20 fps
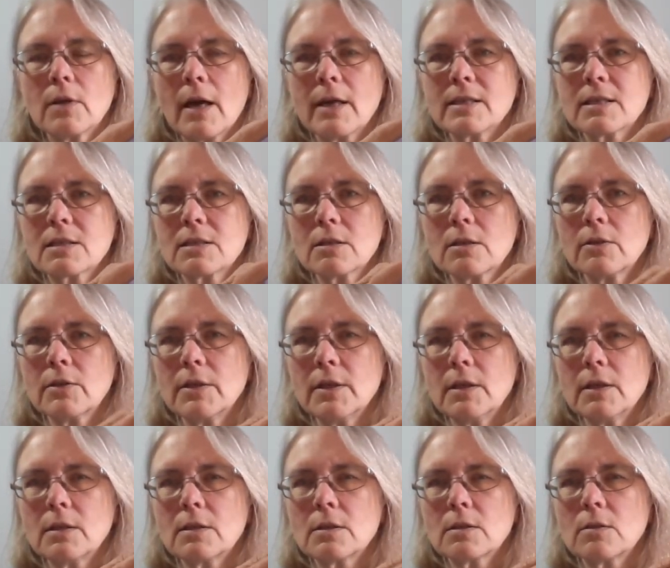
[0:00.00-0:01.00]
I still
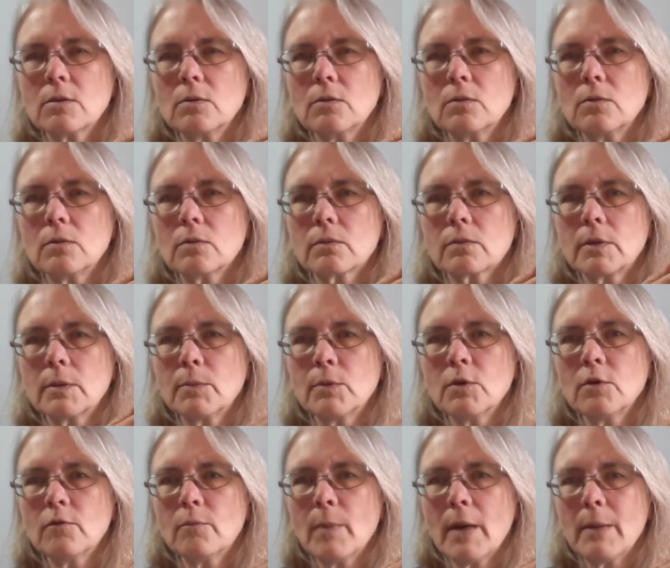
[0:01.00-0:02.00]
needed to
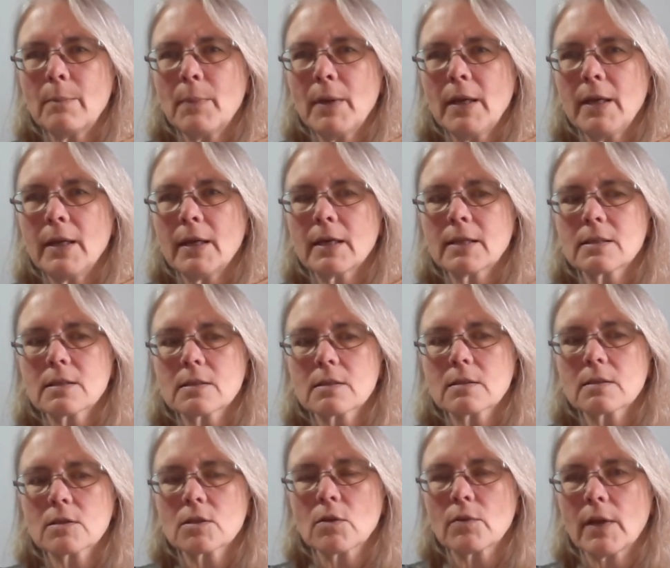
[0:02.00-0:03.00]
remove my
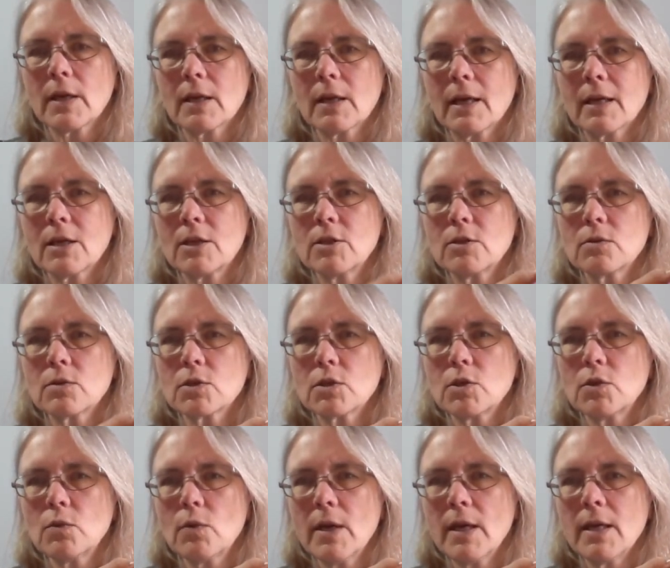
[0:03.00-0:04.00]
pants so that I could use
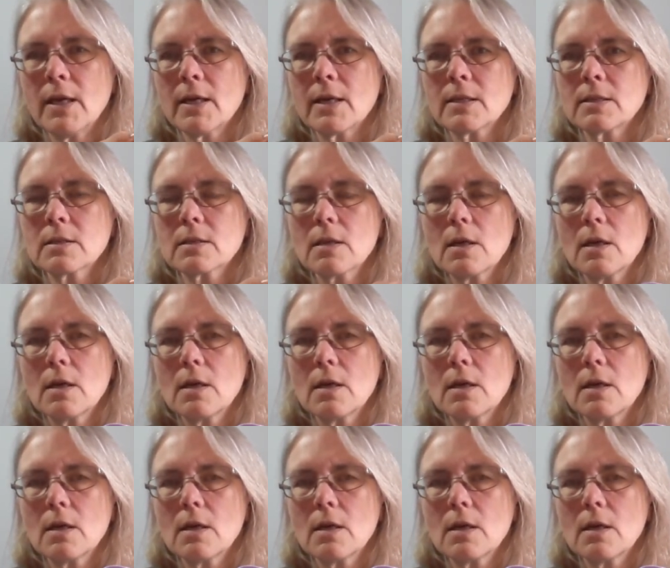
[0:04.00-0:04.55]
2 hands